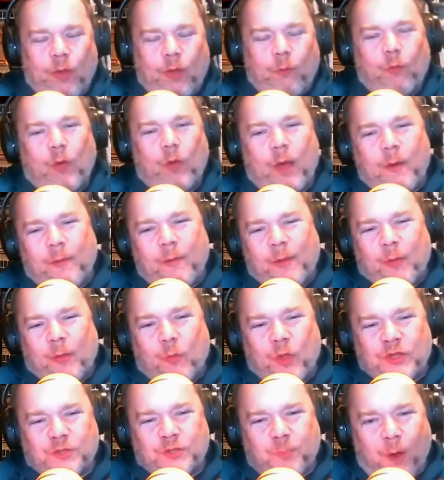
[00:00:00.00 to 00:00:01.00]
Wait a minute.
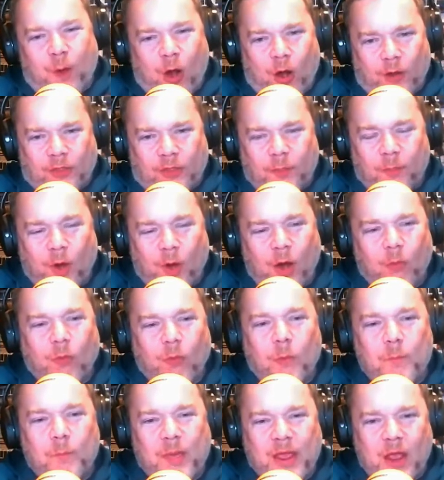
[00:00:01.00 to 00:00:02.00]
Which part? The part where
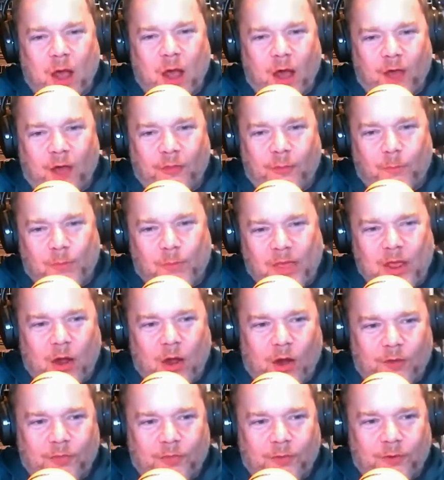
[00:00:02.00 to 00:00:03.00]
B.
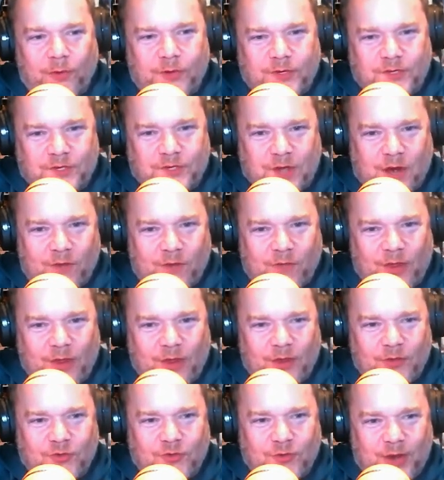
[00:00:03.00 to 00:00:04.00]
Arthur is
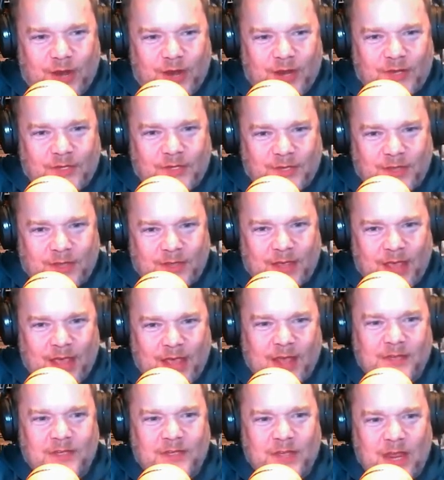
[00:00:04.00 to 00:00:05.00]
serving drinks in the
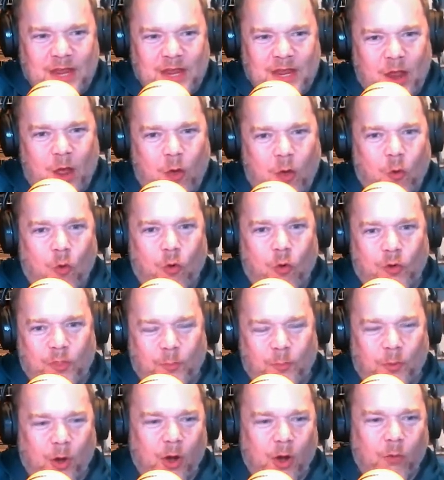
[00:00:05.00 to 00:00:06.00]
cantina, or the
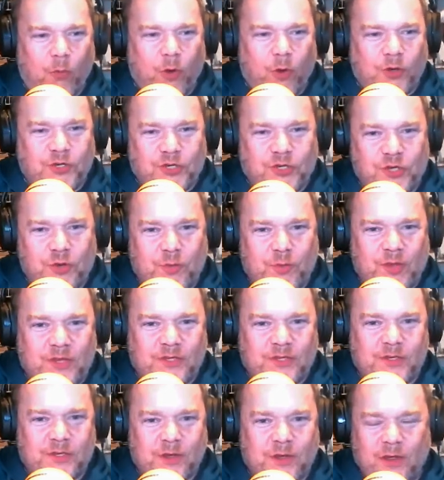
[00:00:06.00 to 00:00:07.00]
part where
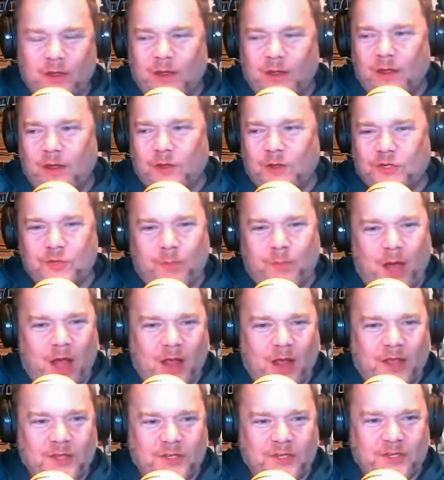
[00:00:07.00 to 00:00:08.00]

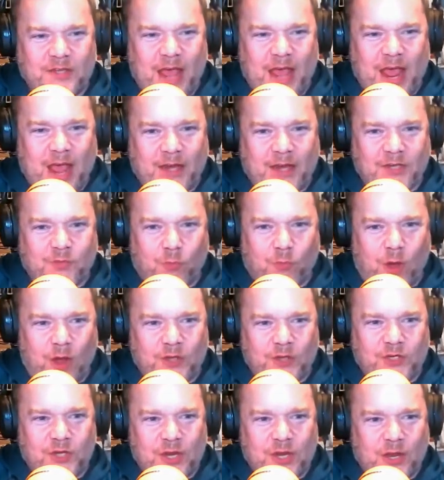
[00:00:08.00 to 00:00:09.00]
Chewbacca's dad is
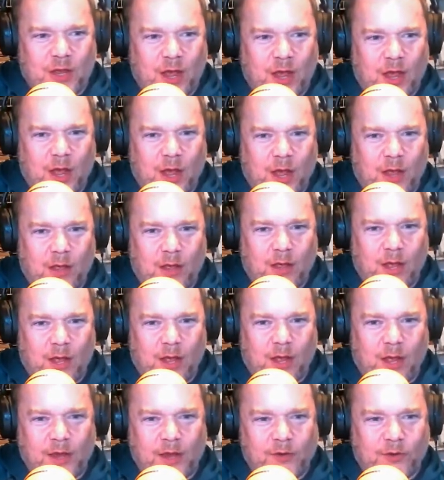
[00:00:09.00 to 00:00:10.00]
watching
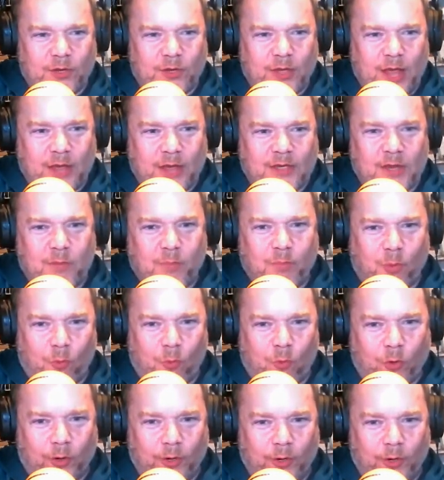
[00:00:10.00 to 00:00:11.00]
intergalactic
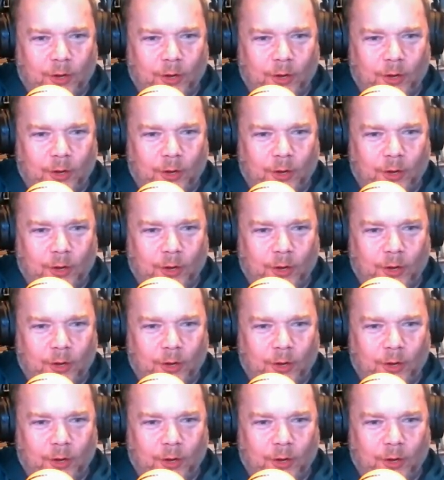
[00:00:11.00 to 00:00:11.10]
porn?